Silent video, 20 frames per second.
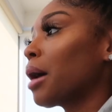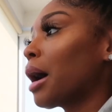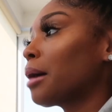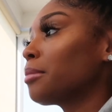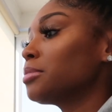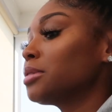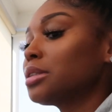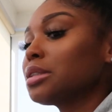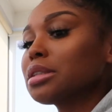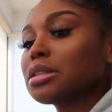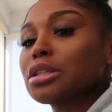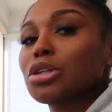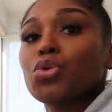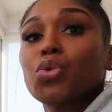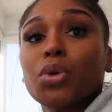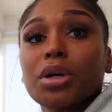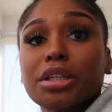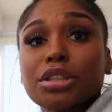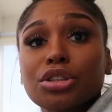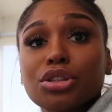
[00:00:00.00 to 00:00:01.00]
I'm just
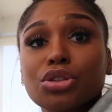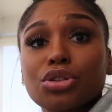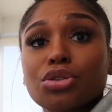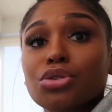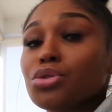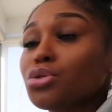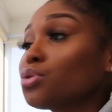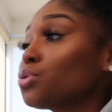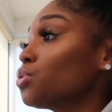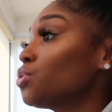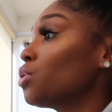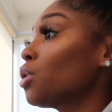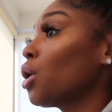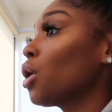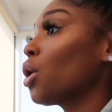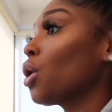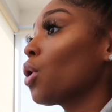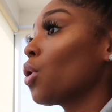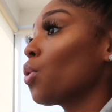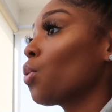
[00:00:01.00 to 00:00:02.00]
going to
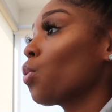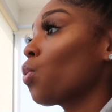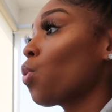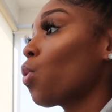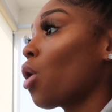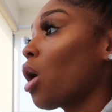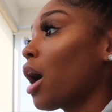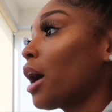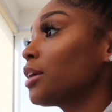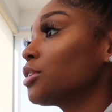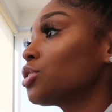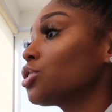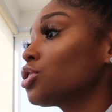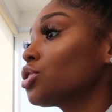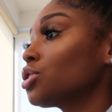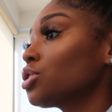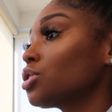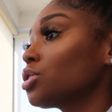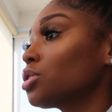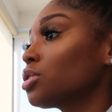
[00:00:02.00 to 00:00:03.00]

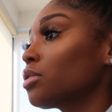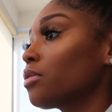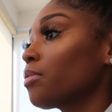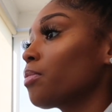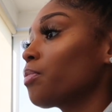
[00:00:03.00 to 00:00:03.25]
watch